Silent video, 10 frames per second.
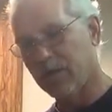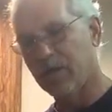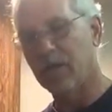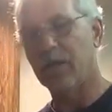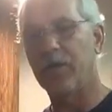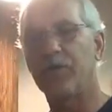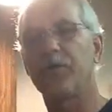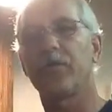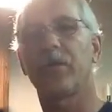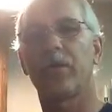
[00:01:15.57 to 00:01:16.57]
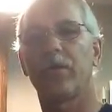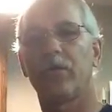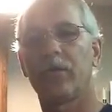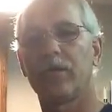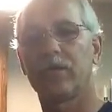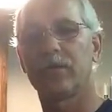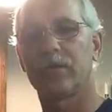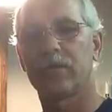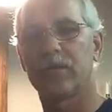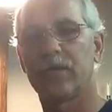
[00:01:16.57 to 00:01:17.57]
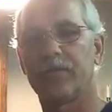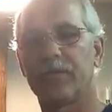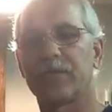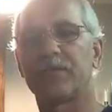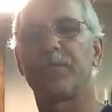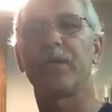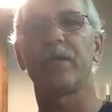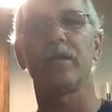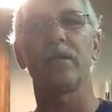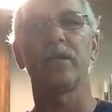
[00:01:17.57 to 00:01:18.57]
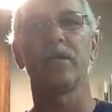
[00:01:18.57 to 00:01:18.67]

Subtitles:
and here you go. Give it a spin.